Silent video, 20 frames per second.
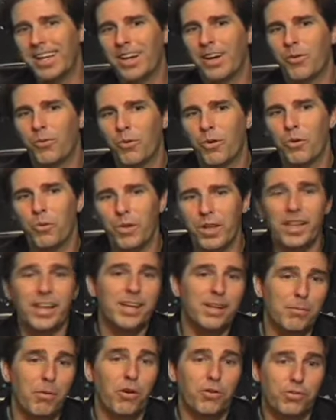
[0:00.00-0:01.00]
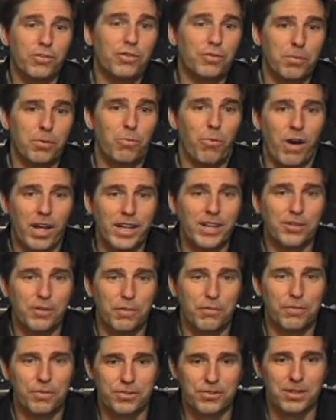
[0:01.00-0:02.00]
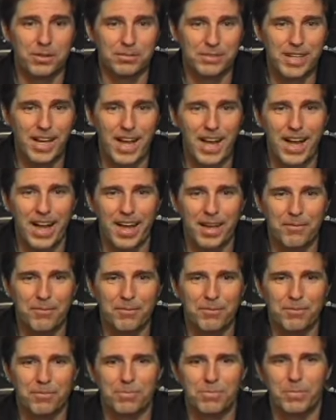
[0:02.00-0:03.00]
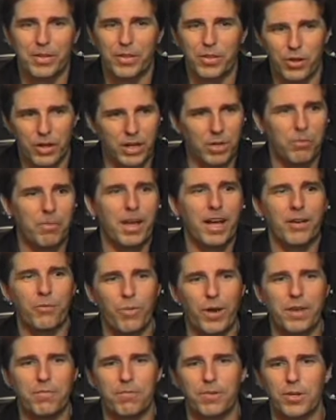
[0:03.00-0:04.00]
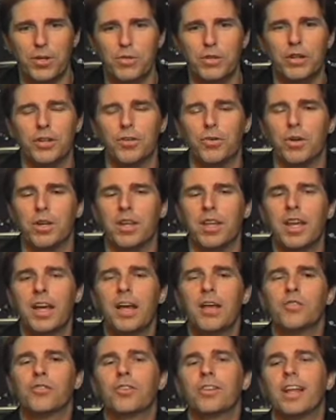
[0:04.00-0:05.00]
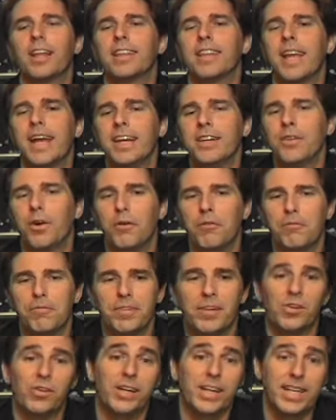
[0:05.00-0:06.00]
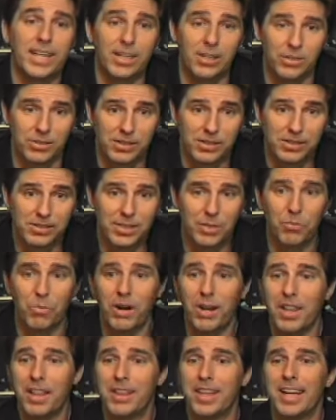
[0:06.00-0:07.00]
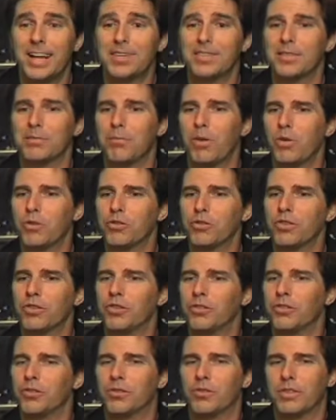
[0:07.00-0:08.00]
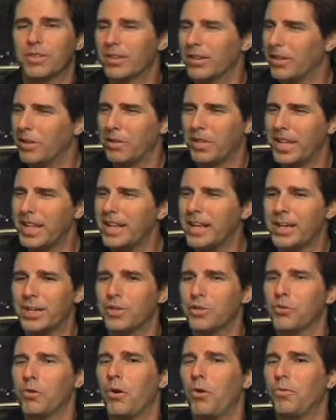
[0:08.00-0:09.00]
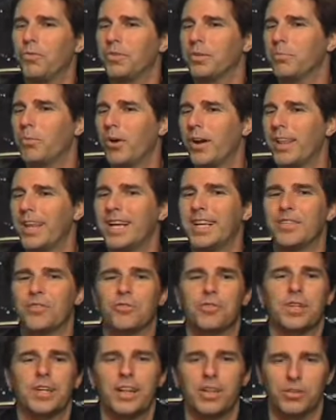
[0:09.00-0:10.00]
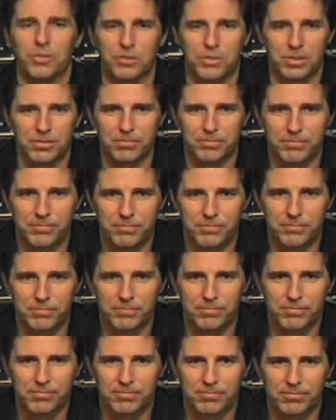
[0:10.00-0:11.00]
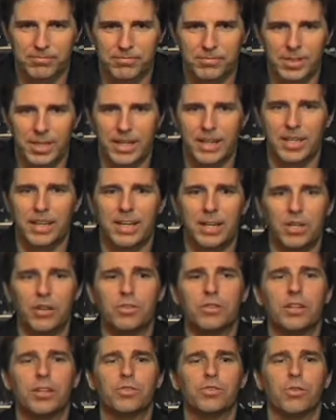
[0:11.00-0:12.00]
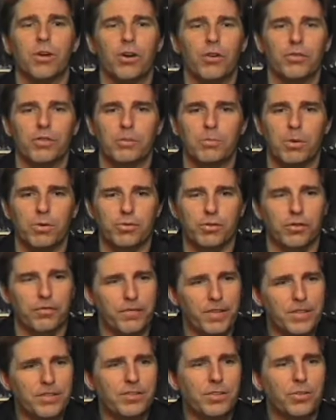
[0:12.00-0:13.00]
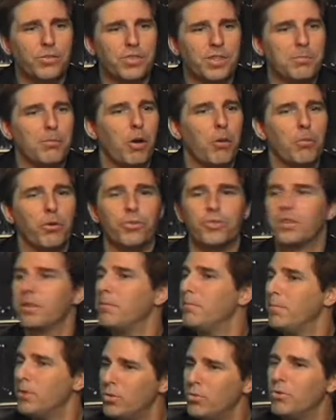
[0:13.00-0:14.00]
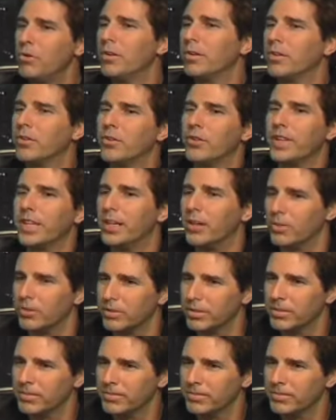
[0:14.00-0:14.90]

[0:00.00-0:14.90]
Where really the emotional's been wanting to for some time, but they're going to make wait for you to do it so that they don't feel guilt. See, one of the things emotionals, the thing that controls them or anything is guilt. Guilt controls an emotional. Physicals seem almost immune to guilt.